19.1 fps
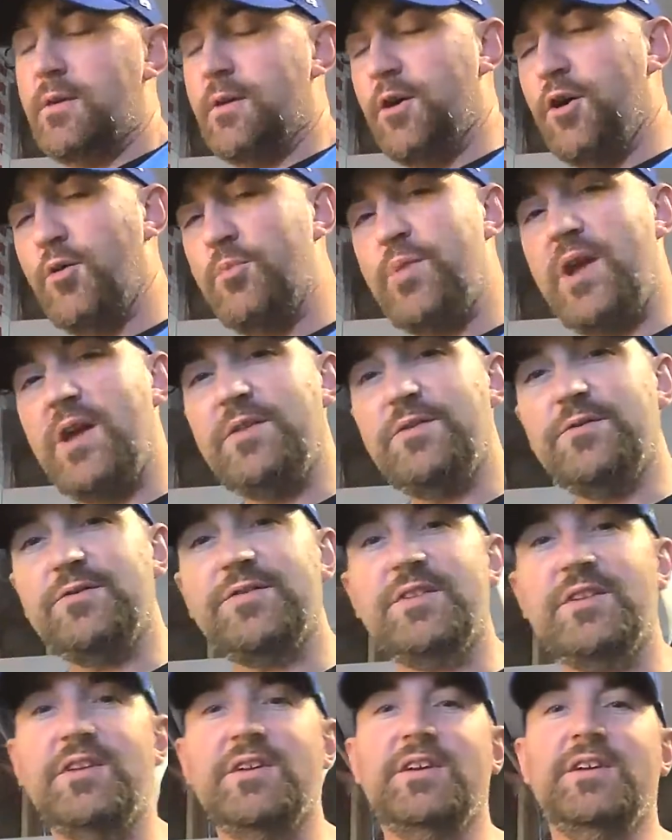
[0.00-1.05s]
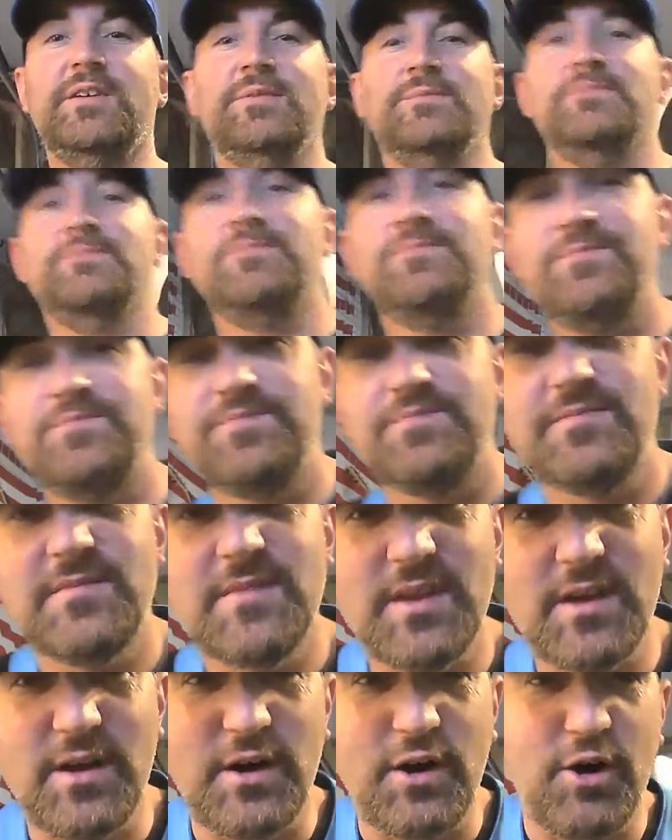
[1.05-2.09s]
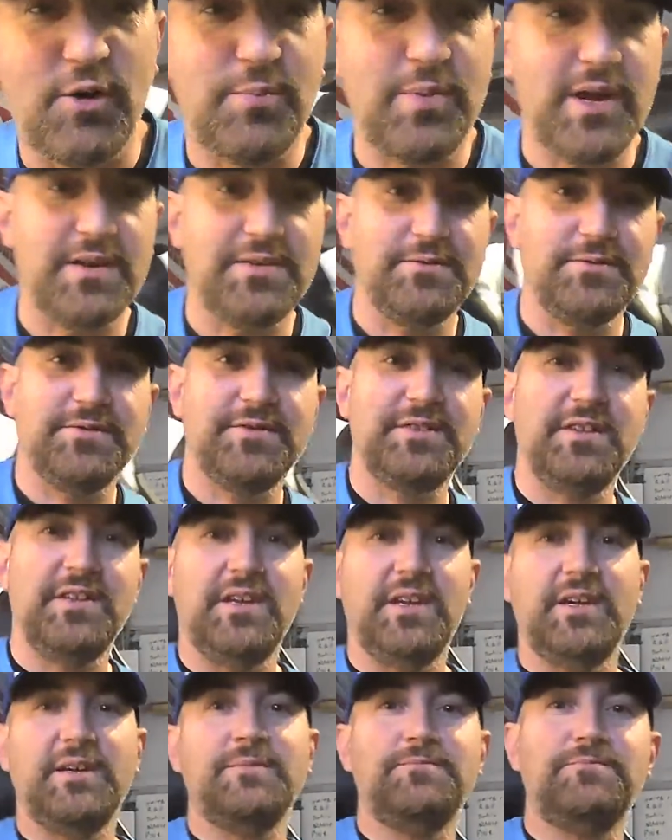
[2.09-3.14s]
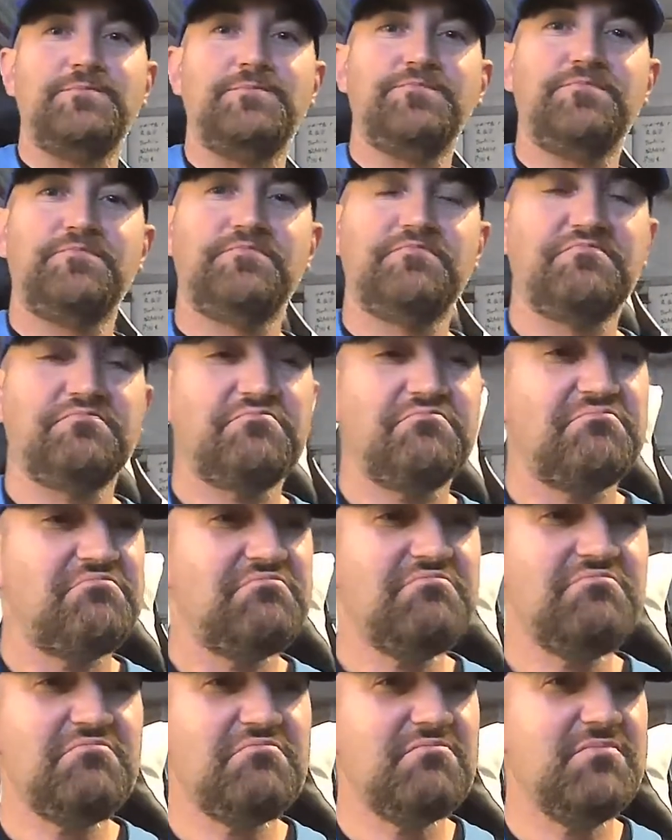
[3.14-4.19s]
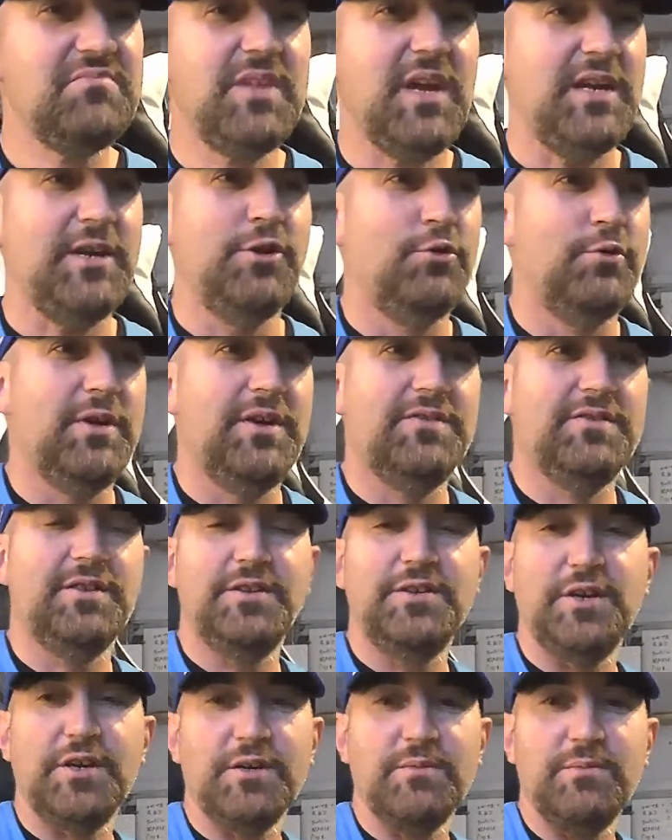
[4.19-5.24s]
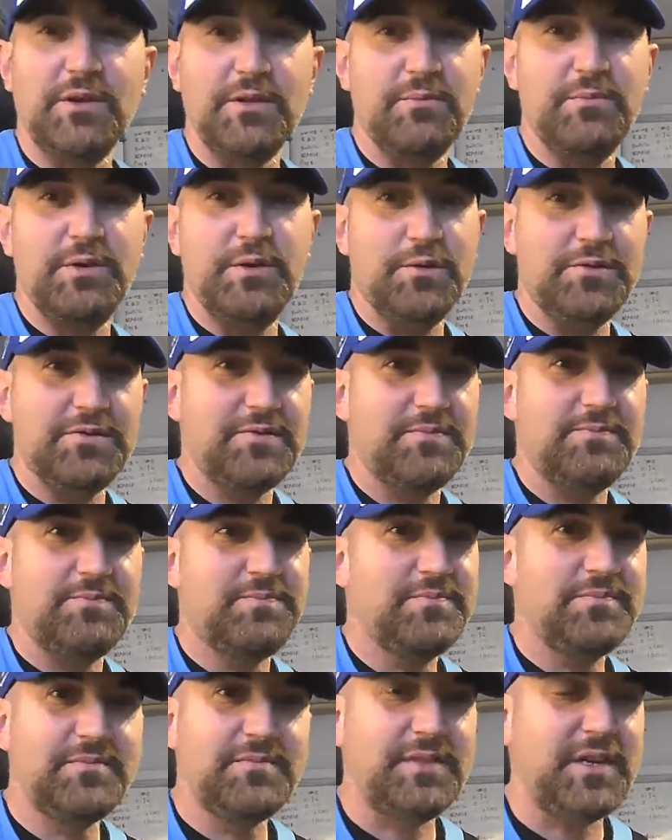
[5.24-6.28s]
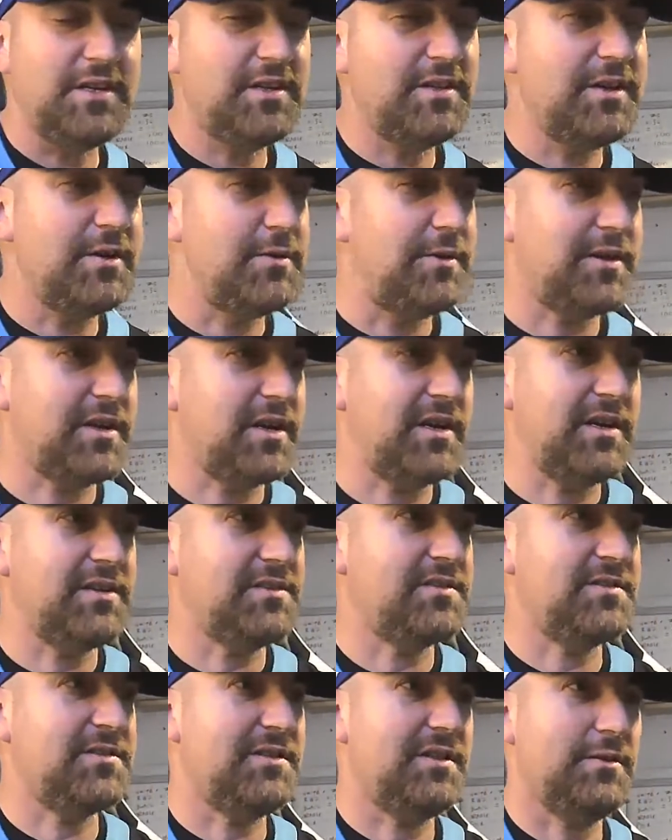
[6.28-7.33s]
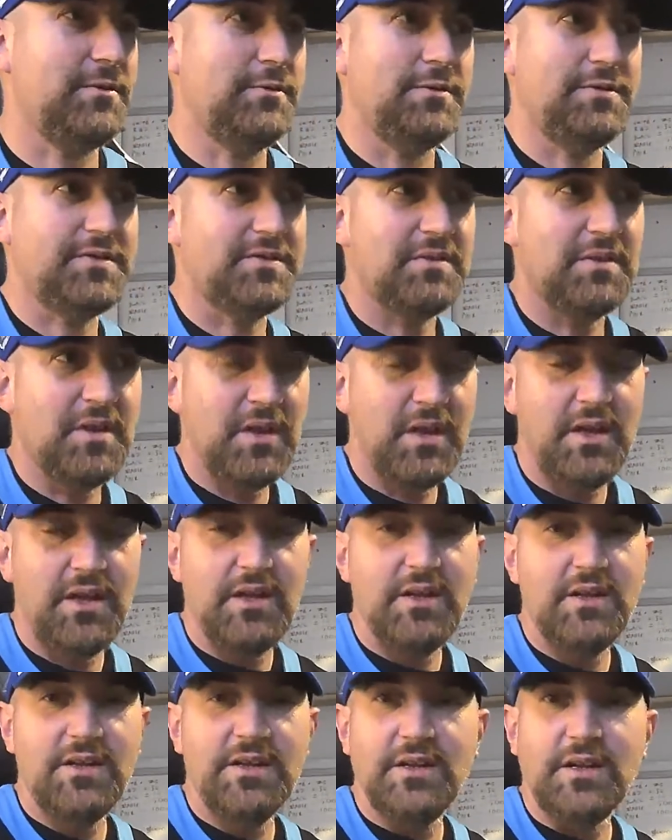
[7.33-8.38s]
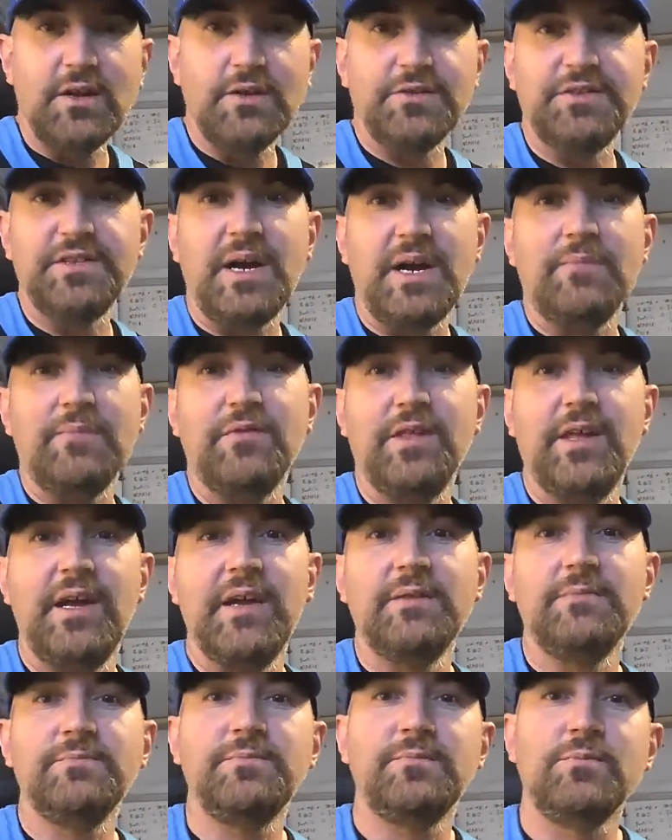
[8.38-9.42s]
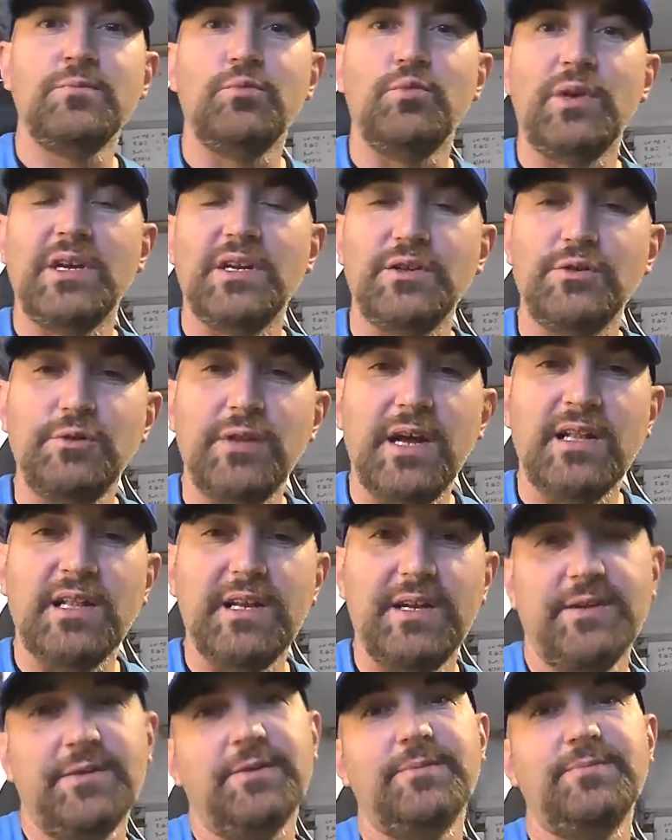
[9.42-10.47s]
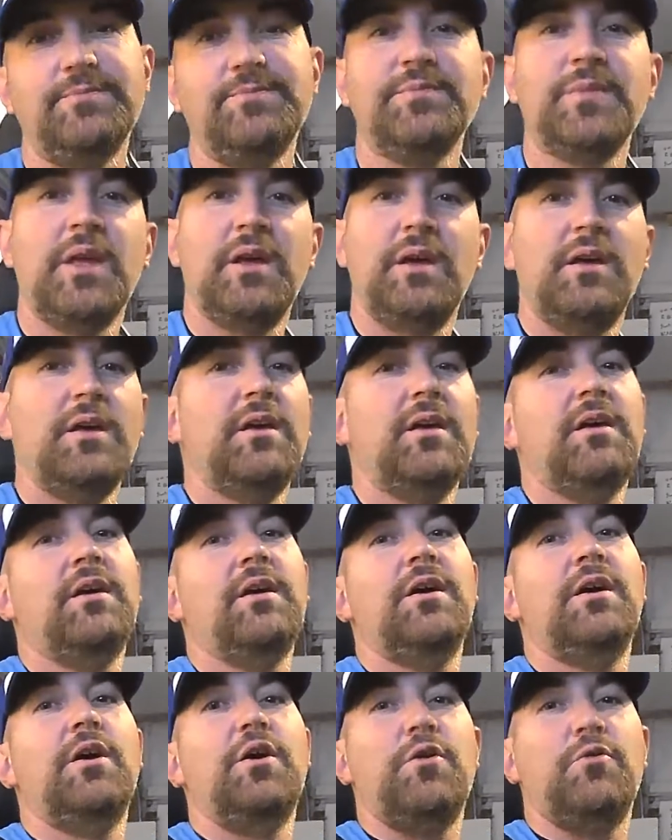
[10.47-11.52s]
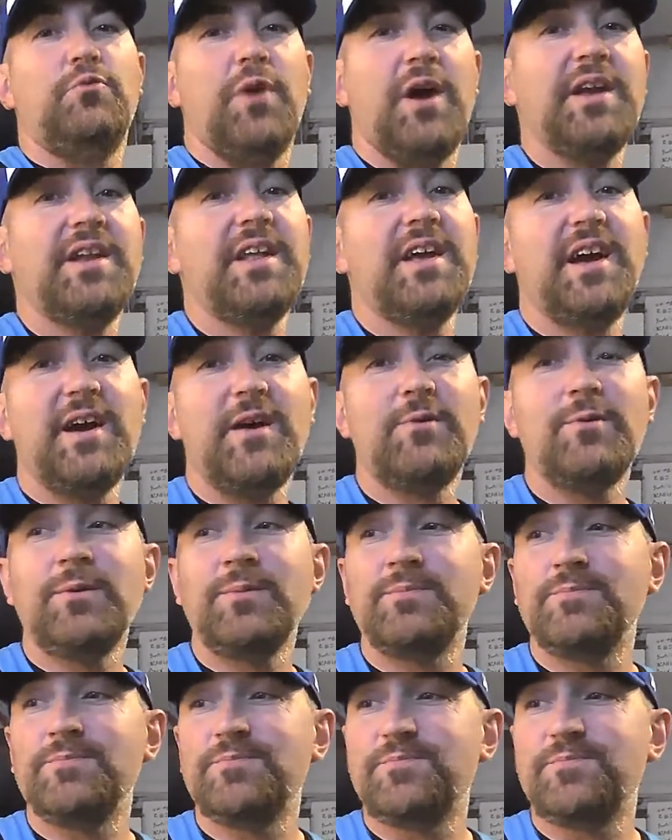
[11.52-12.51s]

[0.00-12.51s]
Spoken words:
All Panthers today. All Panthers today. Ain't no reason to talk about the Bills. They did their thing against the Steelers. There's a top to that. We can do that later. Right now,